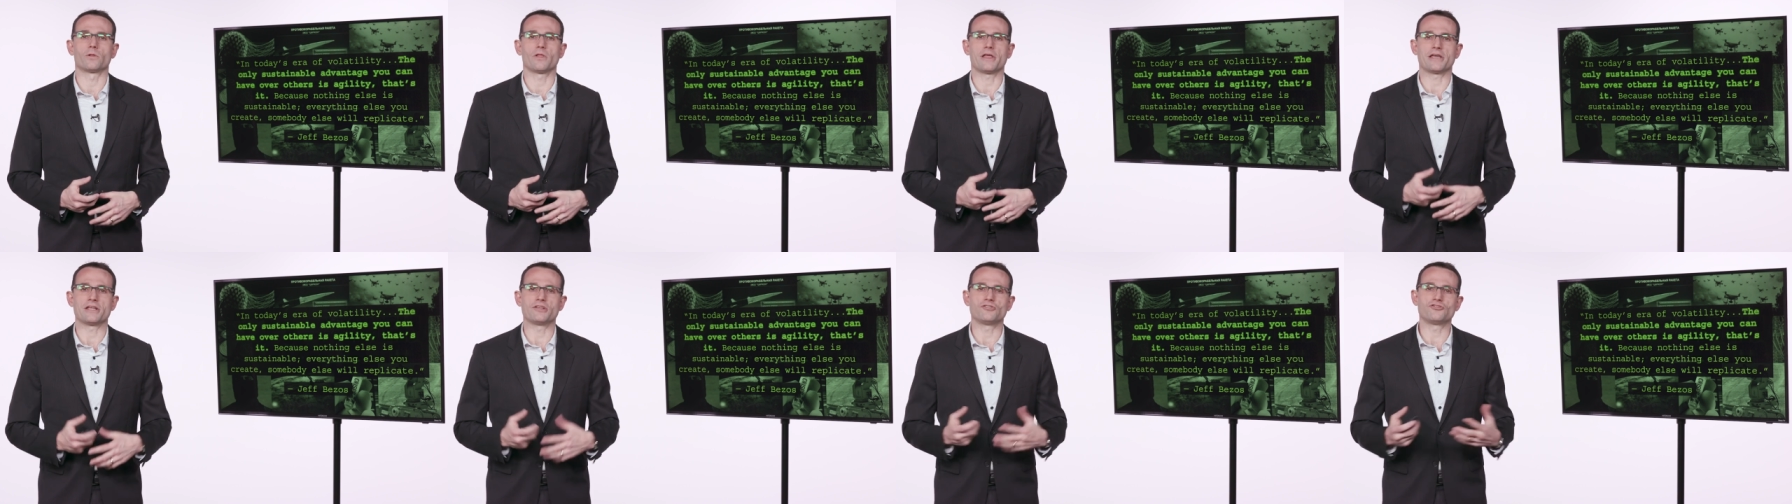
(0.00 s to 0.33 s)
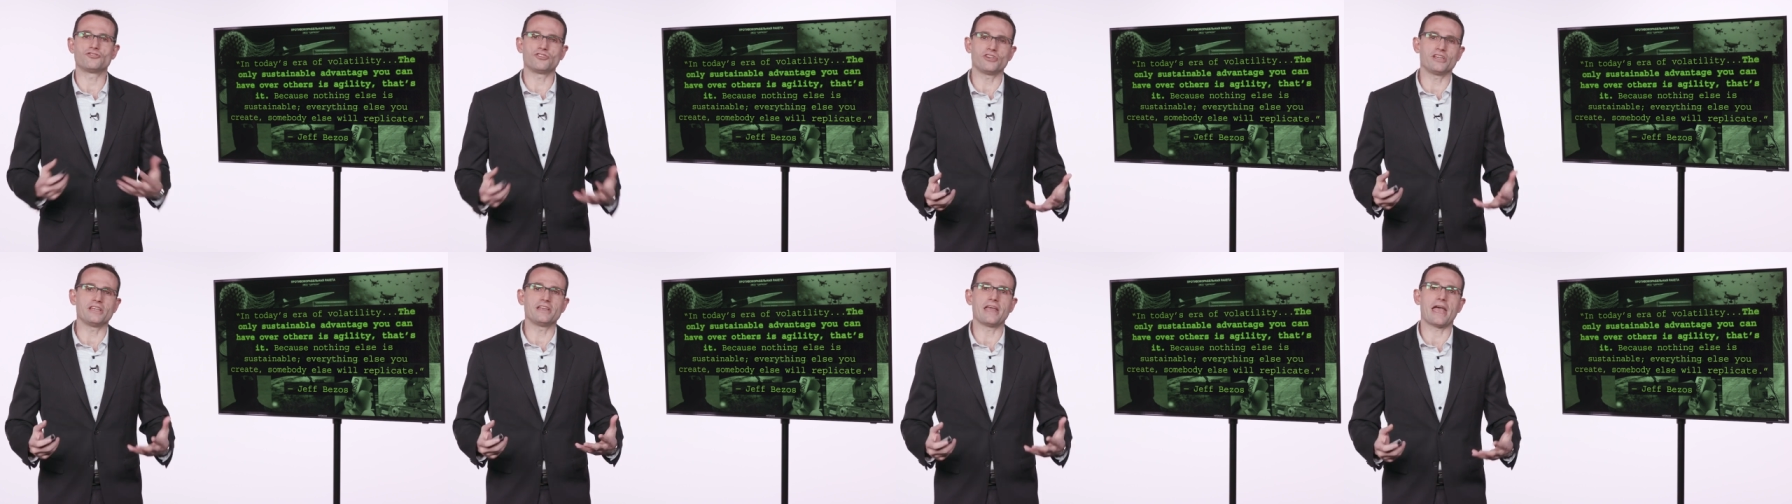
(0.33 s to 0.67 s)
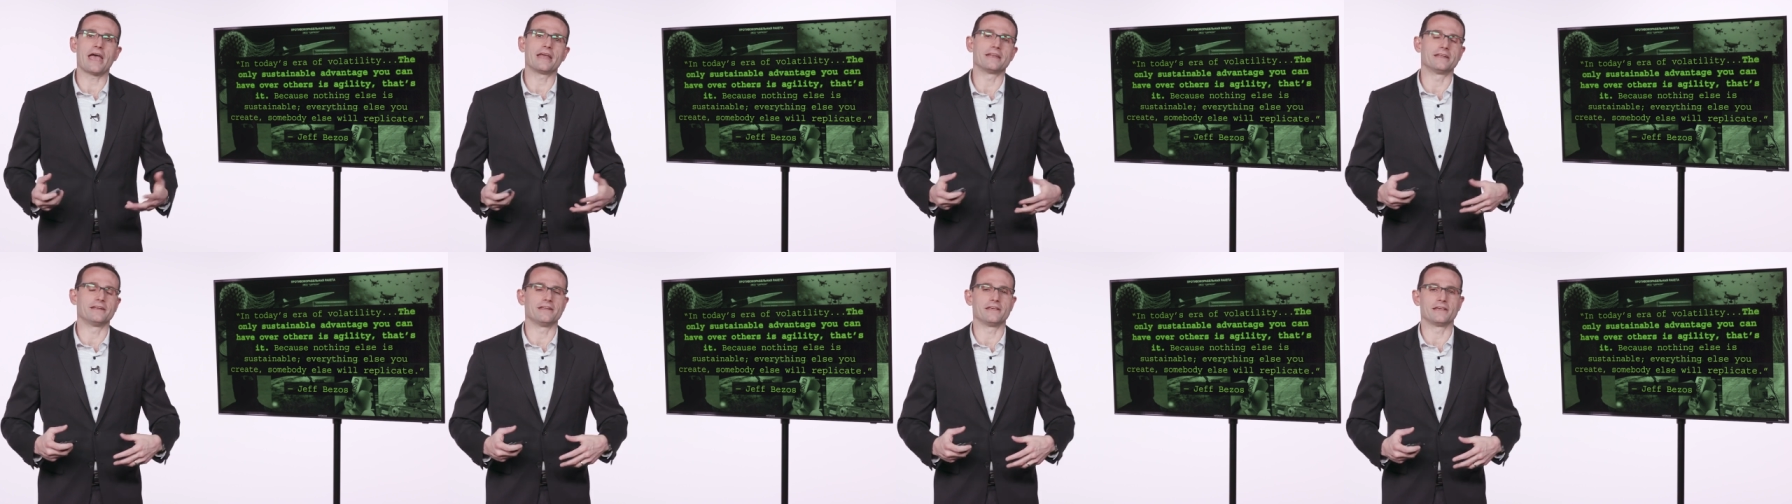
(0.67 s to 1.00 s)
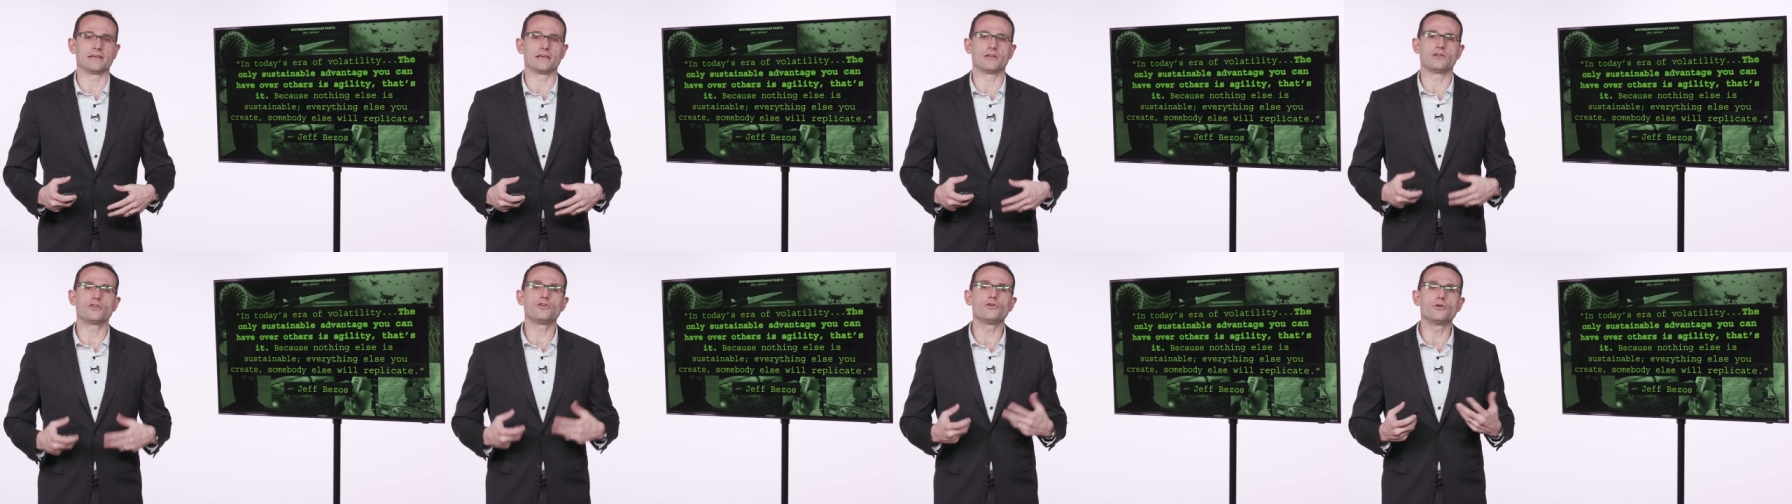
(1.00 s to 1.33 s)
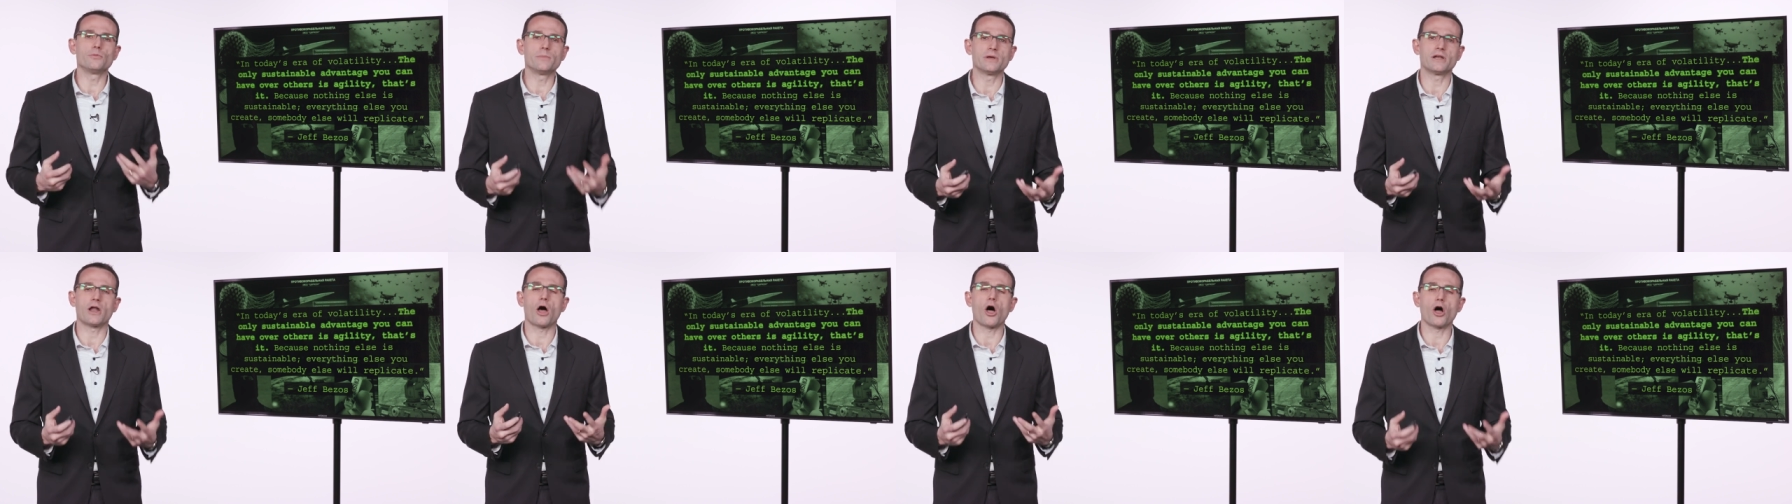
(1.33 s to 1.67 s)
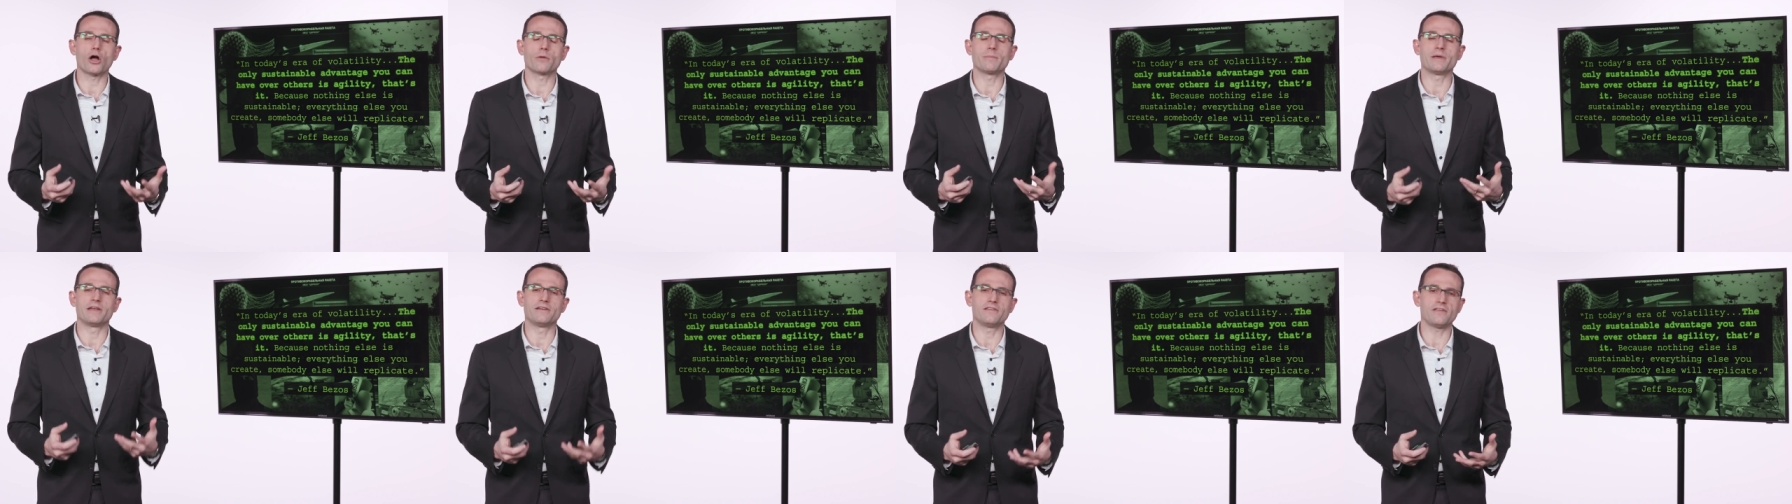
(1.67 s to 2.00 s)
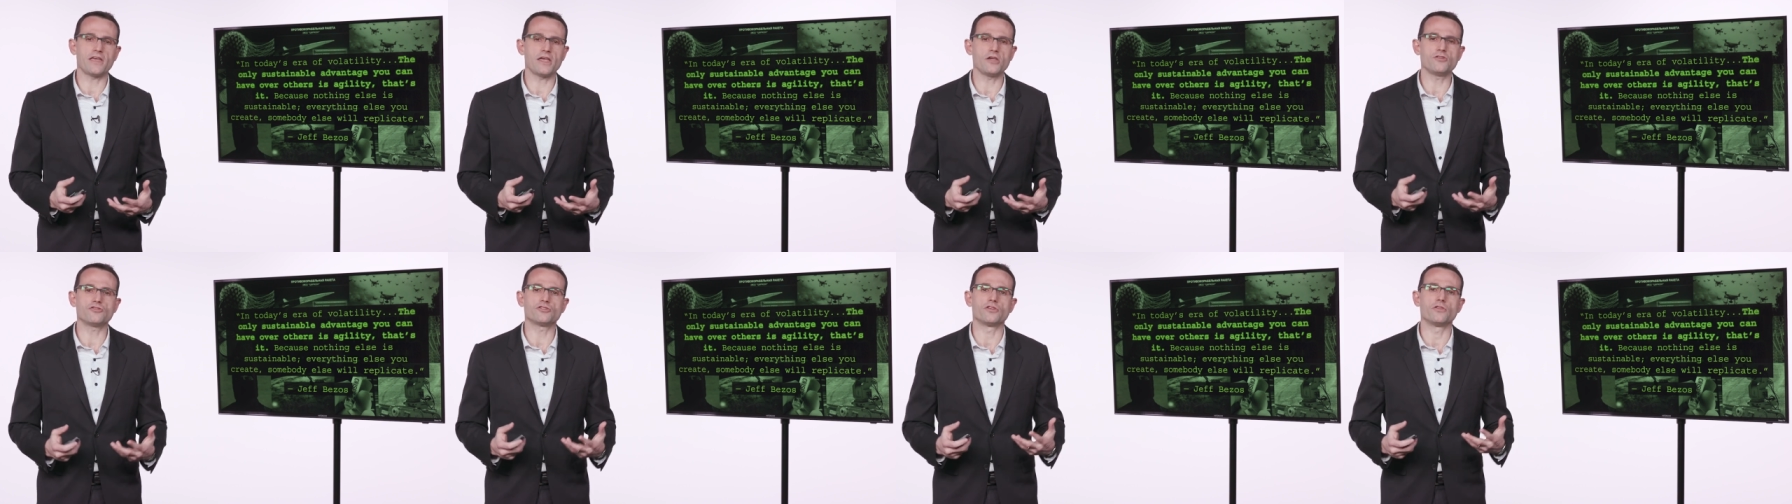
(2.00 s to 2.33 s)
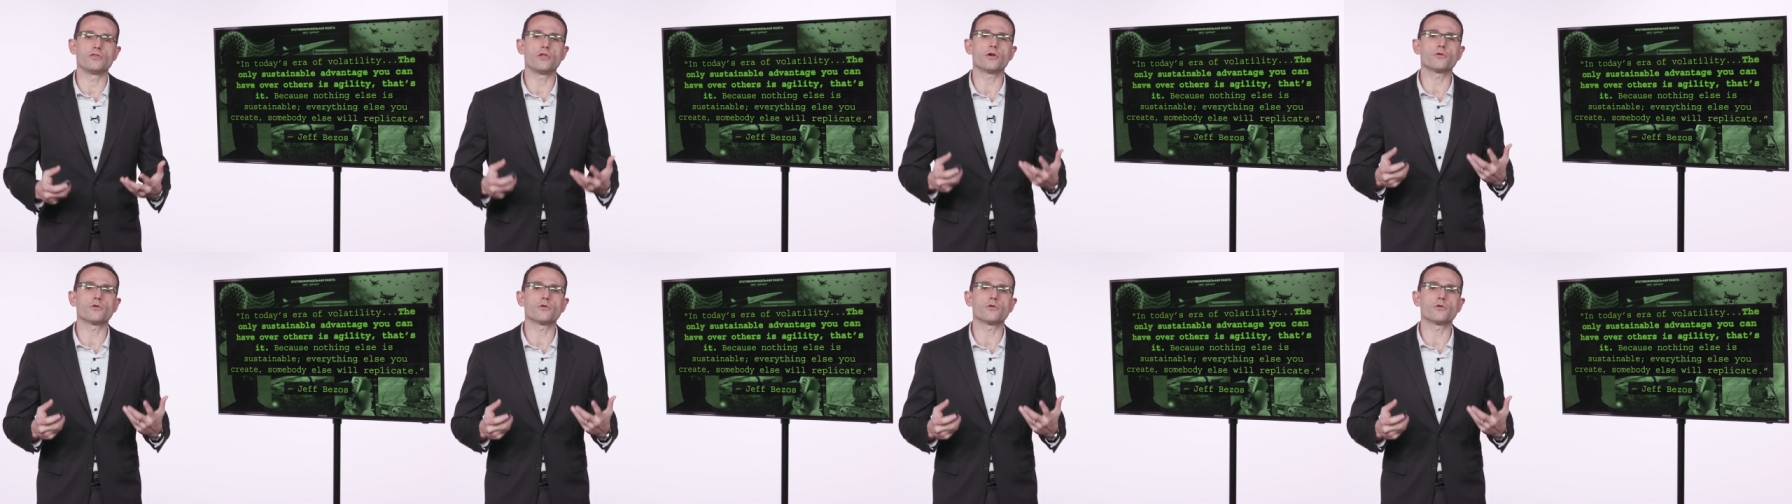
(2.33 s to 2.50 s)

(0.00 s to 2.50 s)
like gene editing and human augmentation,